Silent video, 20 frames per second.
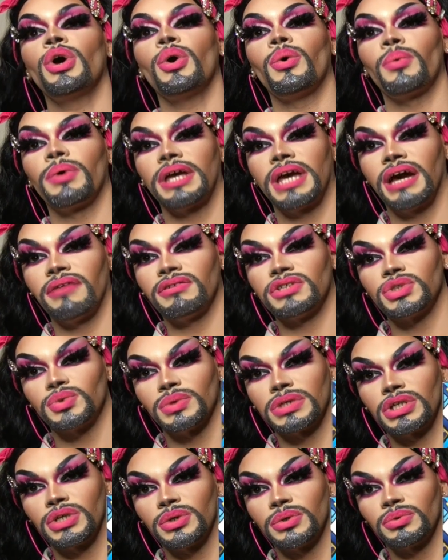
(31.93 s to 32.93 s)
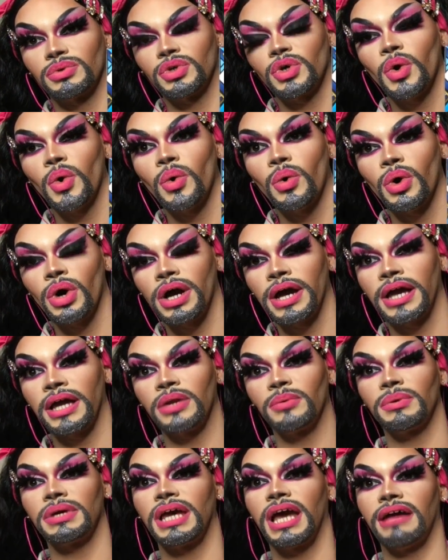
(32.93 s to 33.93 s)
we have a Suicune coin,
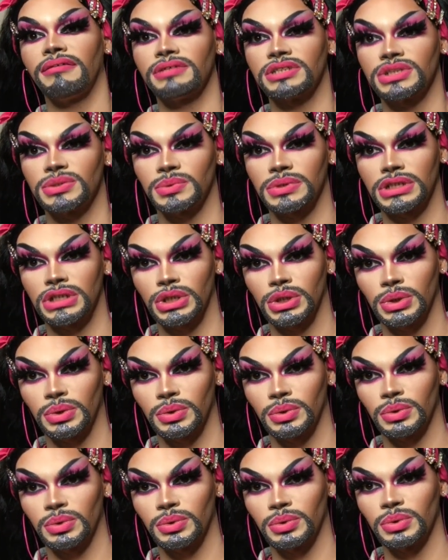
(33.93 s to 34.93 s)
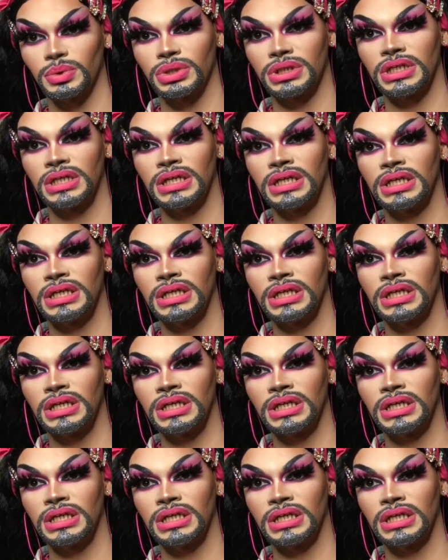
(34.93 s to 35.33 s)
we have a Suicune,